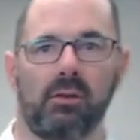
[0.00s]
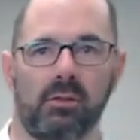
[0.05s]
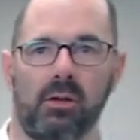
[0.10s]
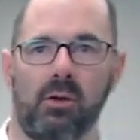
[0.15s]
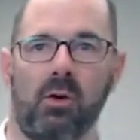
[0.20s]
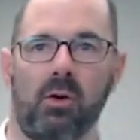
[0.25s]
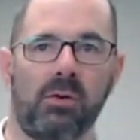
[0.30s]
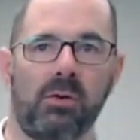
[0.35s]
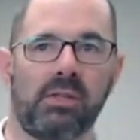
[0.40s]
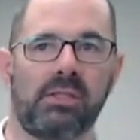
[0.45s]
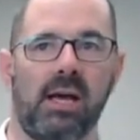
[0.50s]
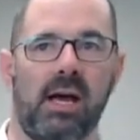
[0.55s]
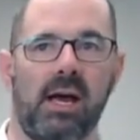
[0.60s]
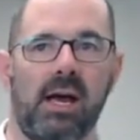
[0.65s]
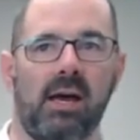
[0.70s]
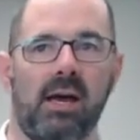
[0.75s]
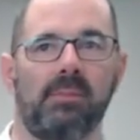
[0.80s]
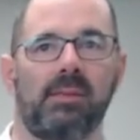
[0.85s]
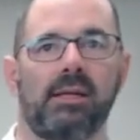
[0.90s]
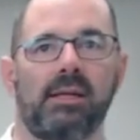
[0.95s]
Over
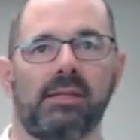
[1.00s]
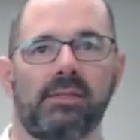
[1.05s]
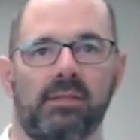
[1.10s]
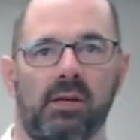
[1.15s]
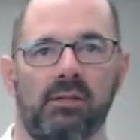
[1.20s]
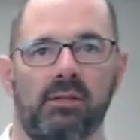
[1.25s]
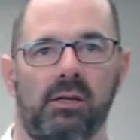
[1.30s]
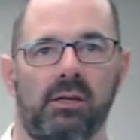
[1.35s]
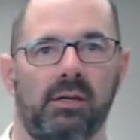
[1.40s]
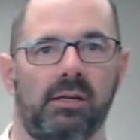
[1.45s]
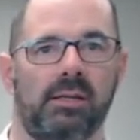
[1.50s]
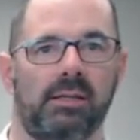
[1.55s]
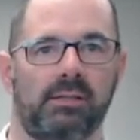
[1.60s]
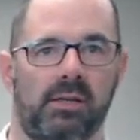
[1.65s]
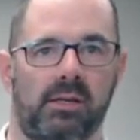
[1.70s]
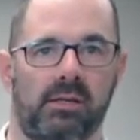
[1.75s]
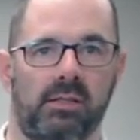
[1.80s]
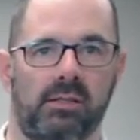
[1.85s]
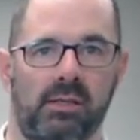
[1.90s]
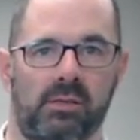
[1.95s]
time is
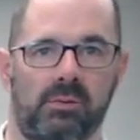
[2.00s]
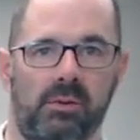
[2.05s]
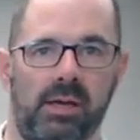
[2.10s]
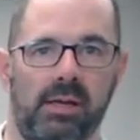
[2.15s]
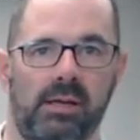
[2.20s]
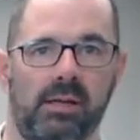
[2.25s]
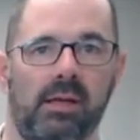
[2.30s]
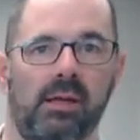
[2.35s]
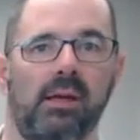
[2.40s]
gonna degrade.